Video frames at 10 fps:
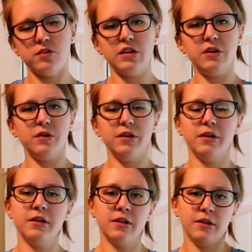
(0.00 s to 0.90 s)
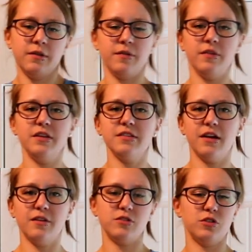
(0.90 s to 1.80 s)
So these
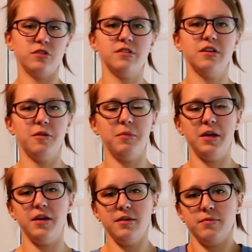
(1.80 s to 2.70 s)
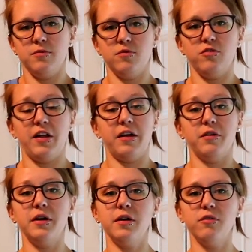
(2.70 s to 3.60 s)
kind of shirts can be
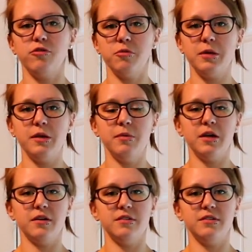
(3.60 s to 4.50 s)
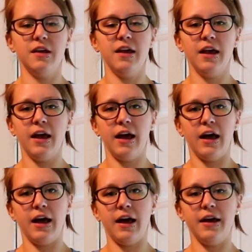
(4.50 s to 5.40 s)
flattering for me because
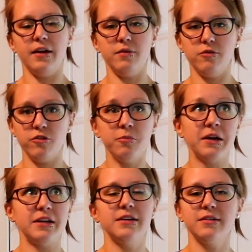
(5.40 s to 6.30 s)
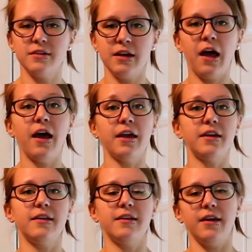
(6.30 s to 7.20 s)
for my
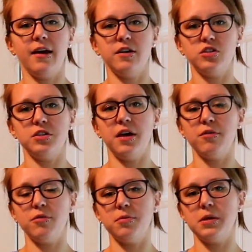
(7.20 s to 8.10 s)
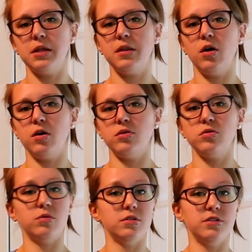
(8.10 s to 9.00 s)
height, I actually have a really long
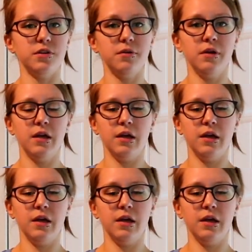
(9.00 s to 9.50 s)
torso.